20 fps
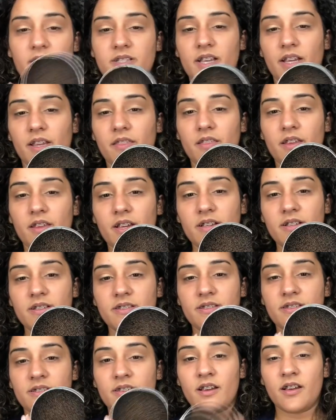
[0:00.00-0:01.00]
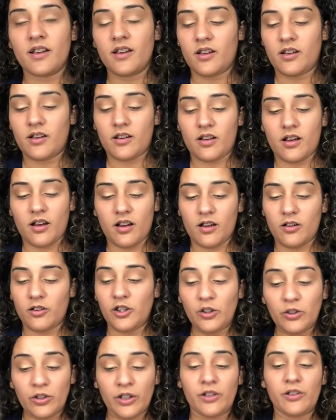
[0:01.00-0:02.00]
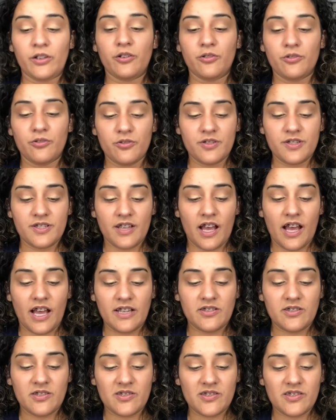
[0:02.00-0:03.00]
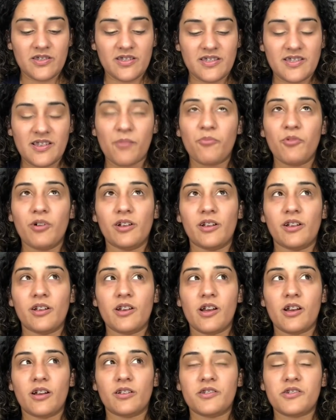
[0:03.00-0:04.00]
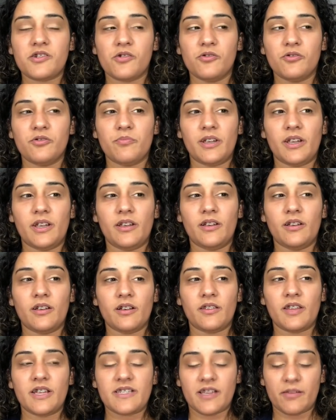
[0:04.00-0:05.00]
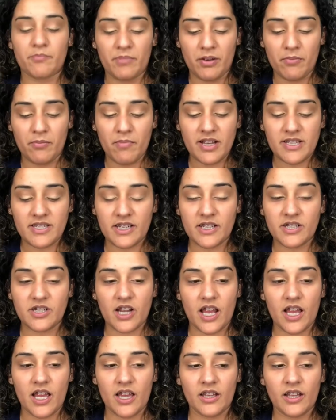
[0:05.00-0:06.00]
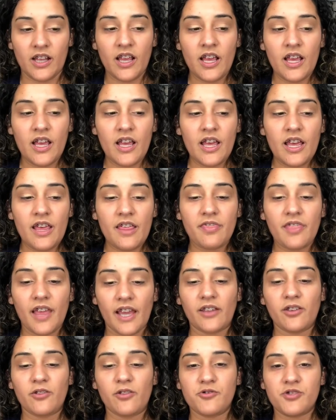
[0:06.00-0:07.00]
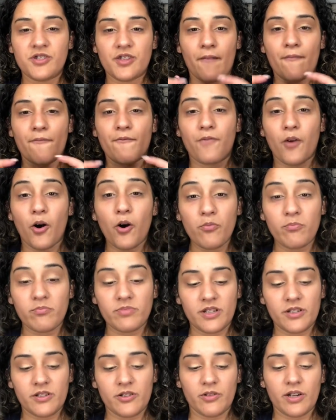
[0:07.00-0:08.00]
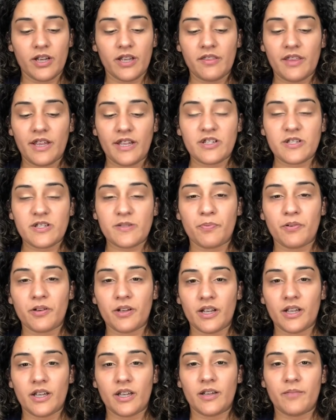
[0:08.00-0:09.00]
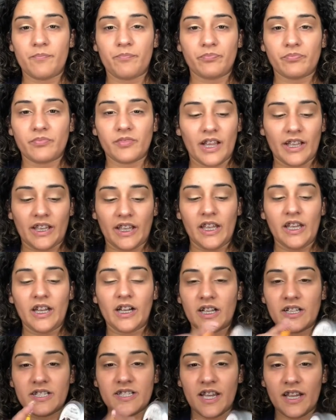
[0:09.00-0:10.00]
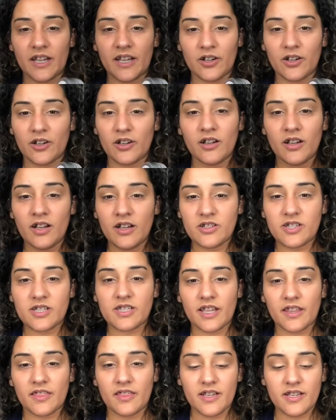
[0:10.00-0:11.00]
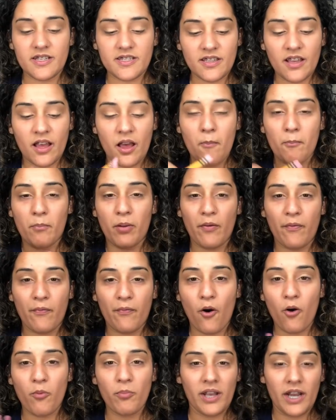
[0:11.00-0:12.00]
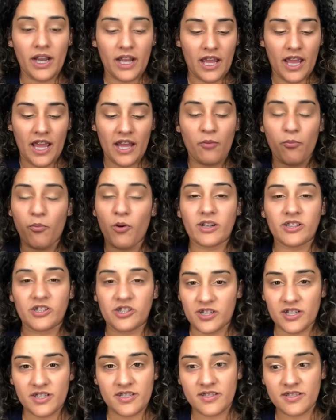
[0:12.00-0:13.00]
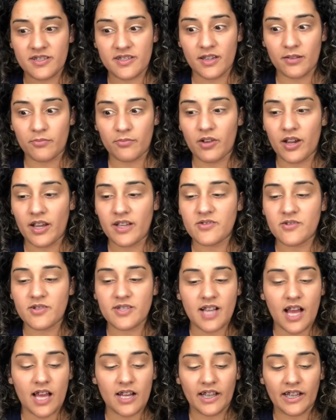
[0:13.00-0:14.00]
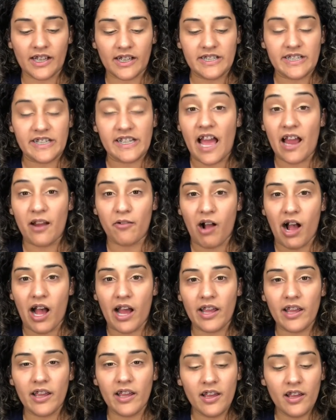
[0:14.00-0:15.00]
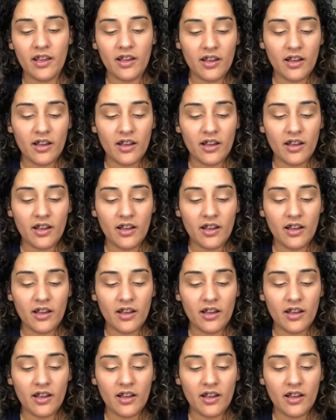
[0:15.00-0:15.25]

looks like this. You could use, someone told me, they sent me a message and they use foam to do it. They just put it like in a container, just like this, put foam in it, and it works just the same way. So it's kind of like a DIY.